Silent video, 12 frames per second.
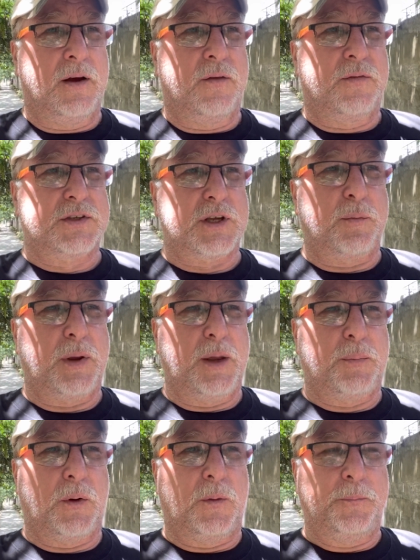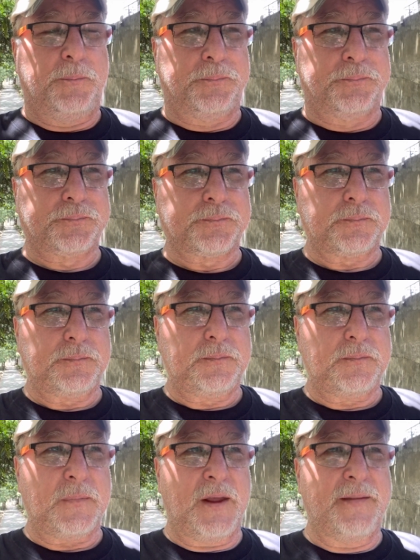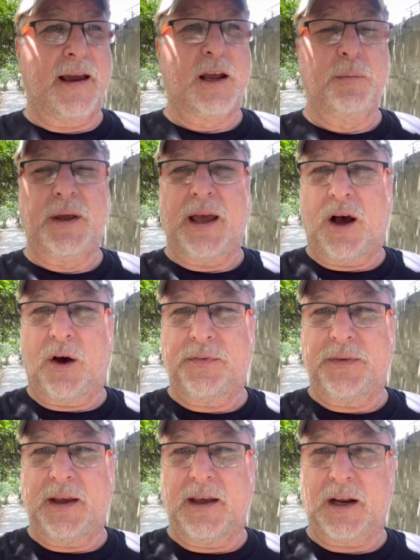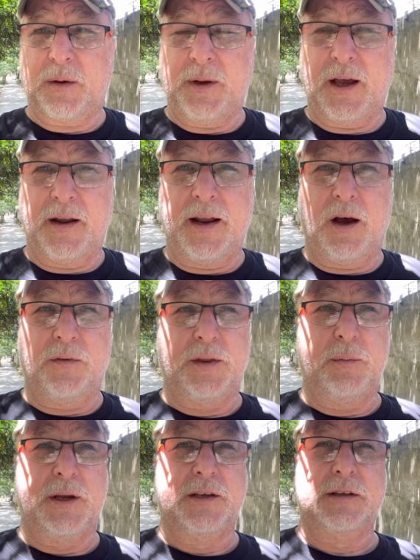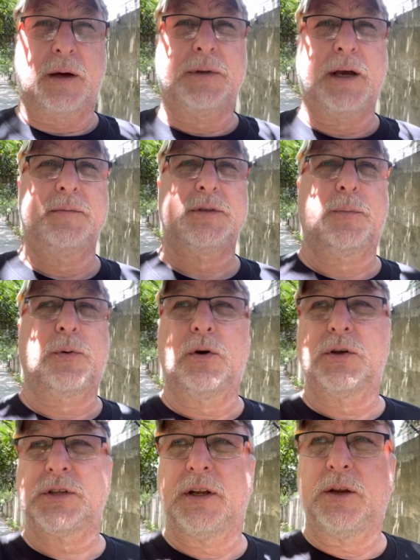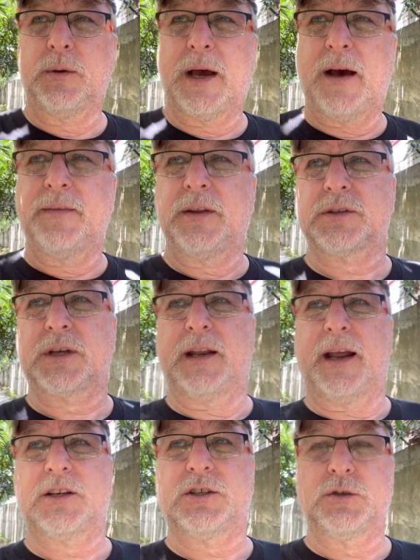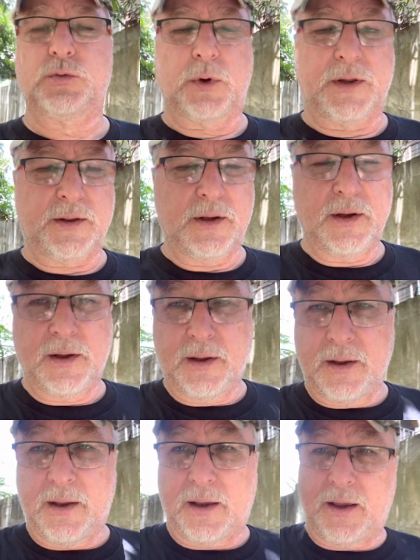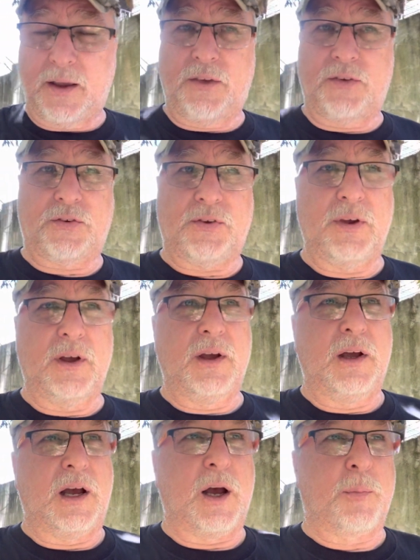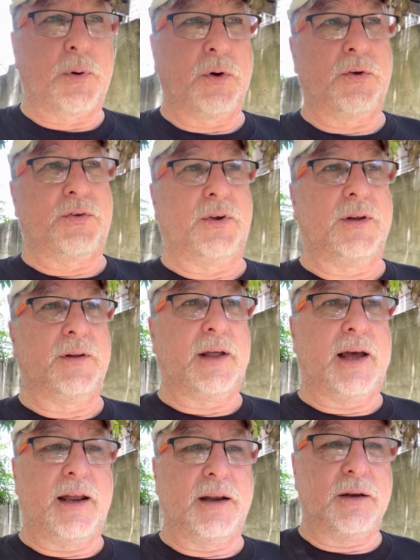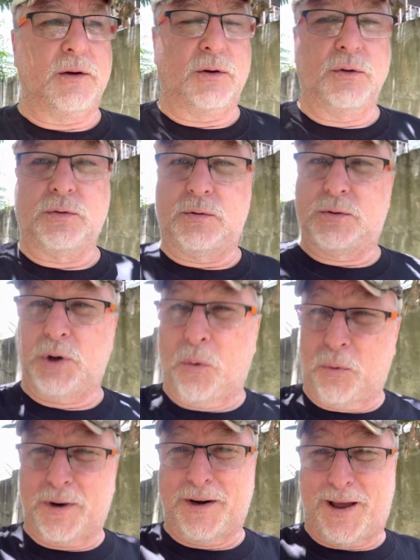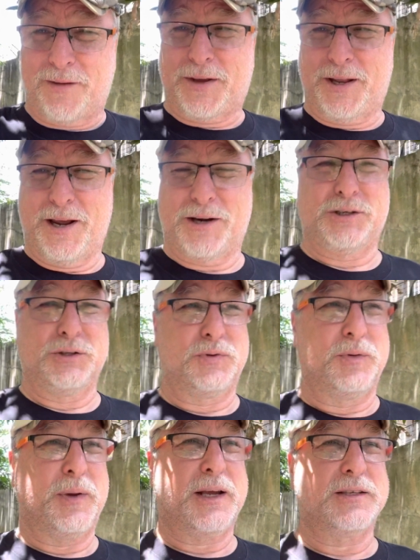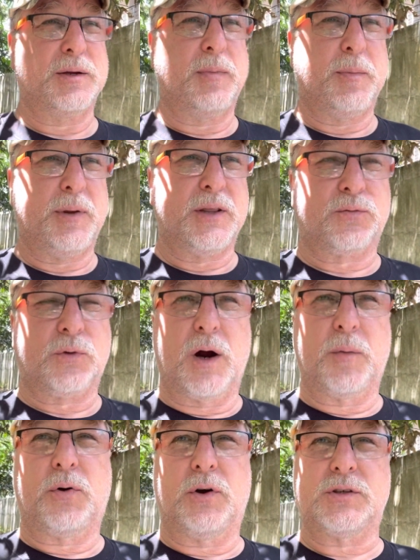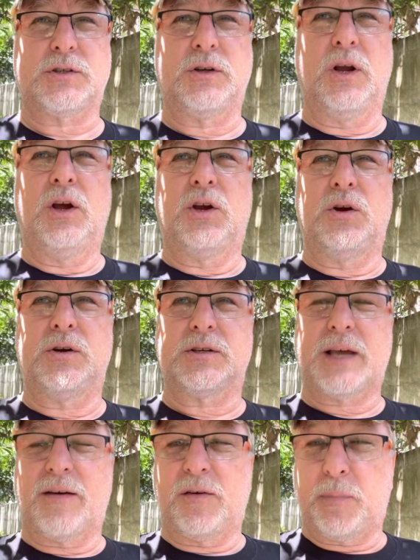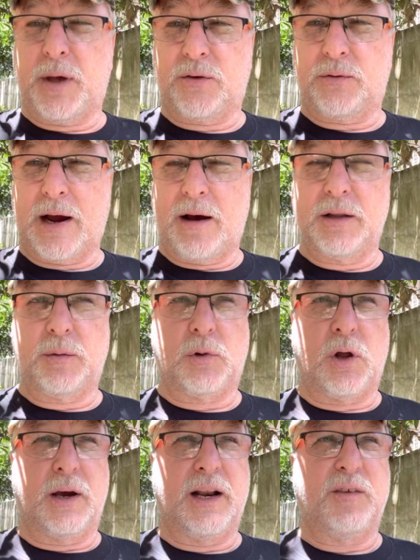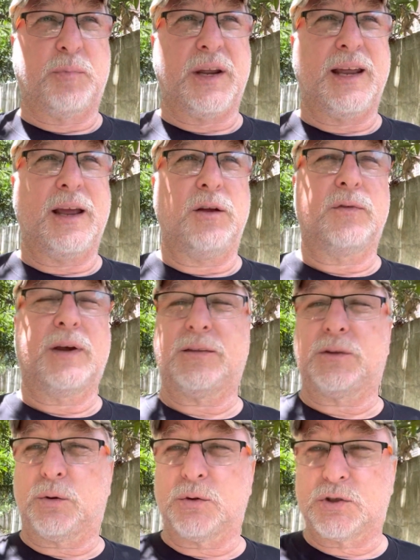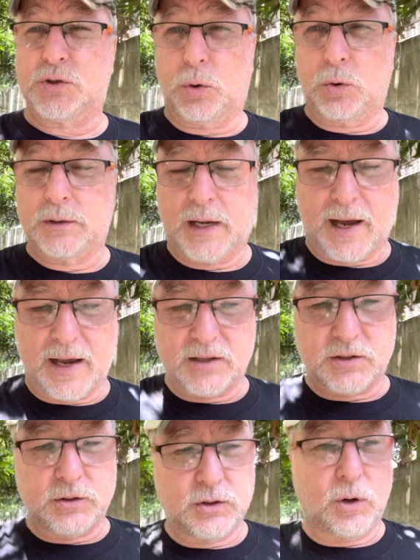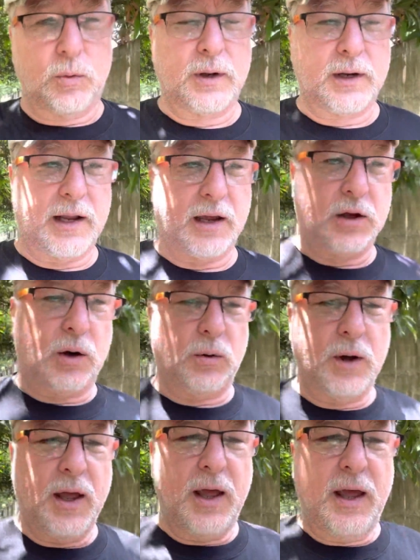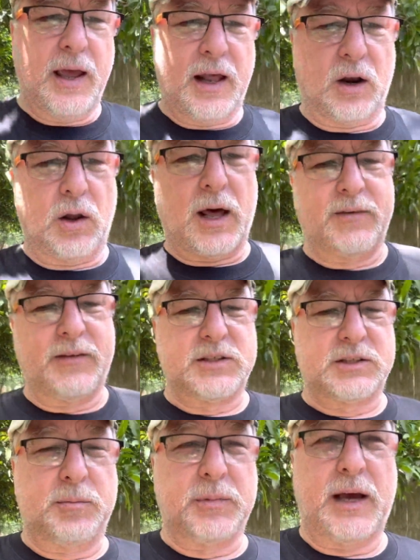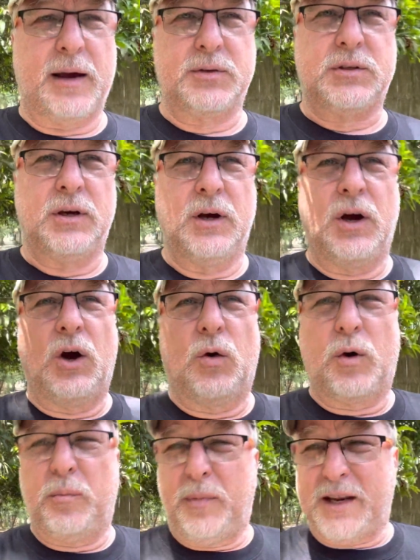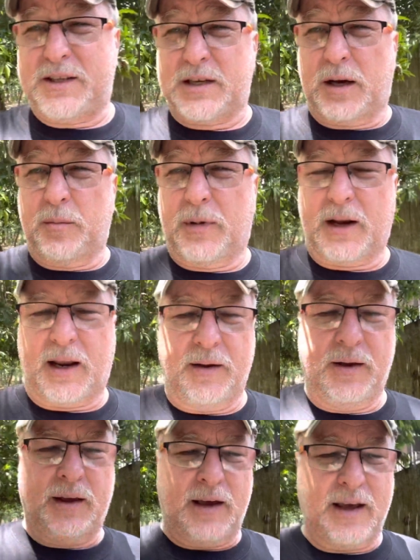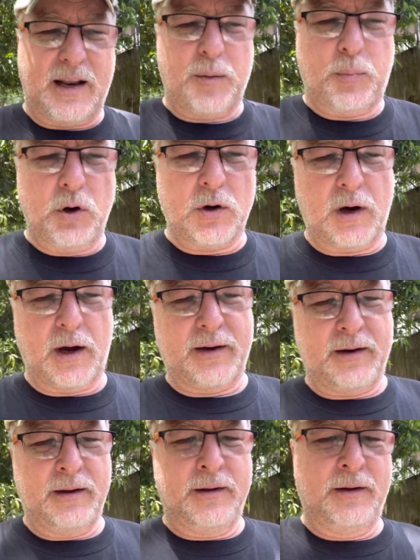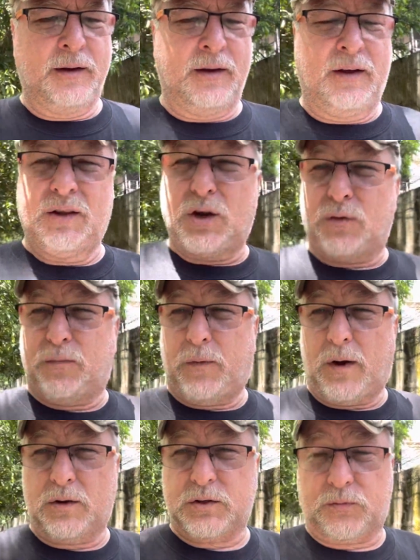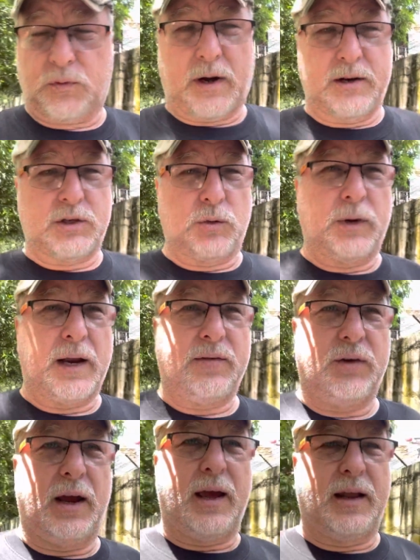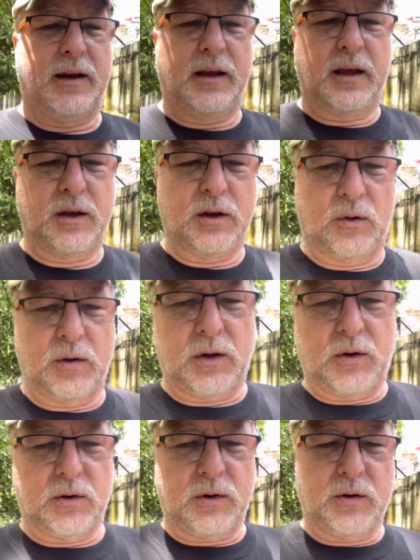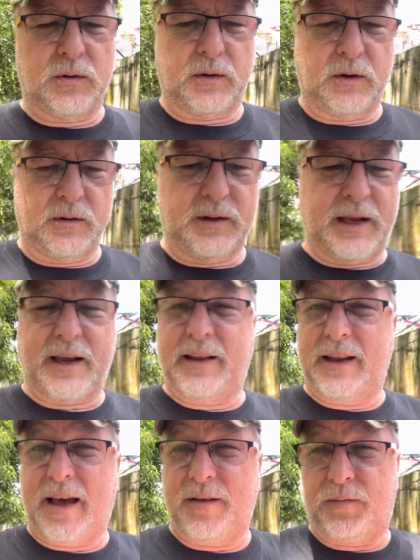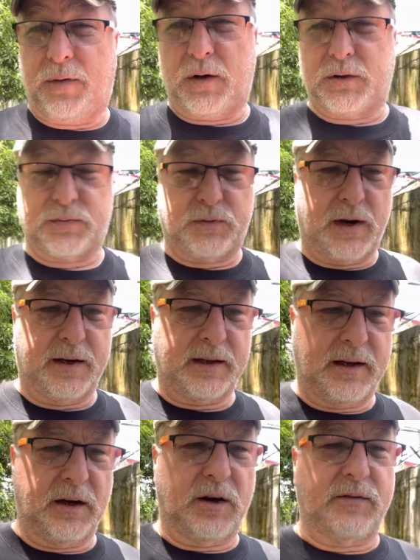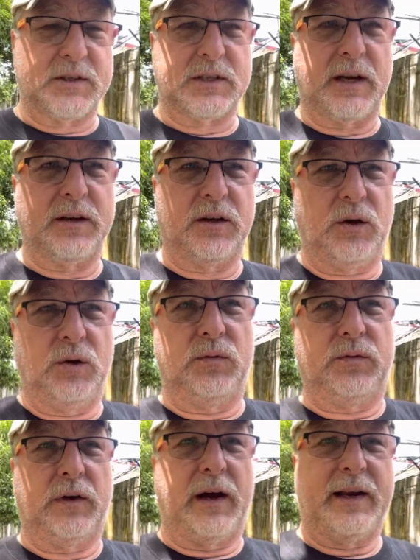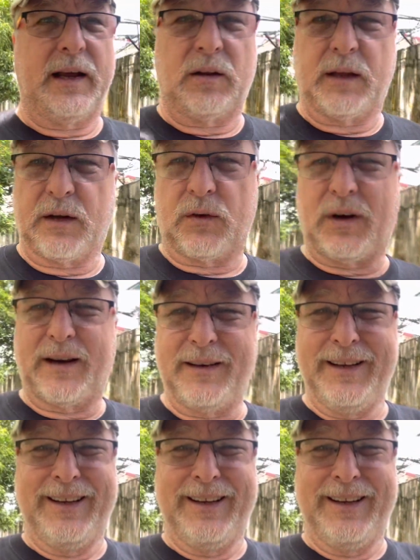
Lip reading: for some people, that can be healthy and it can be unhealthy, because sometimes the person that you have those connections with is a person that you don't want to have connections with, because it might be the wrong person. You just haven't been around them long enough, but yet you've got those soul ties and you don't want to let go. And a lot of us, sometimes we meet somebody and they put on their false front or whatever, and you're digging that false front, and then all of a sudden you find out later on,